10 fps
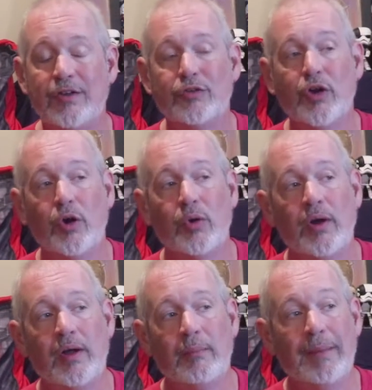So
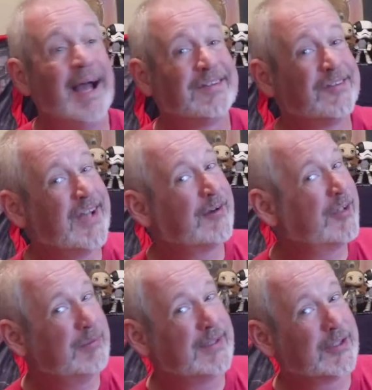Max has not
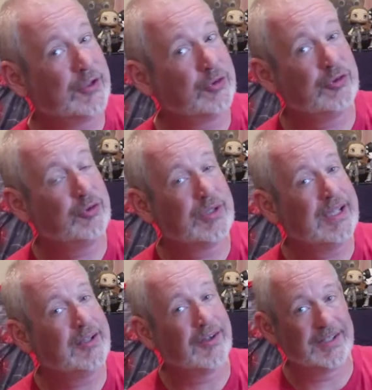really been too
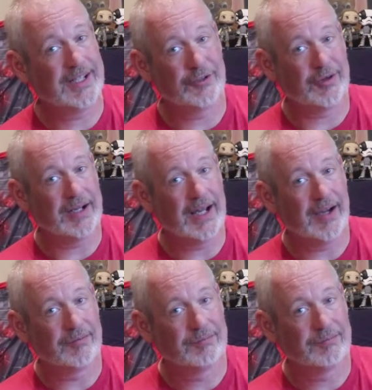keen on kids right now.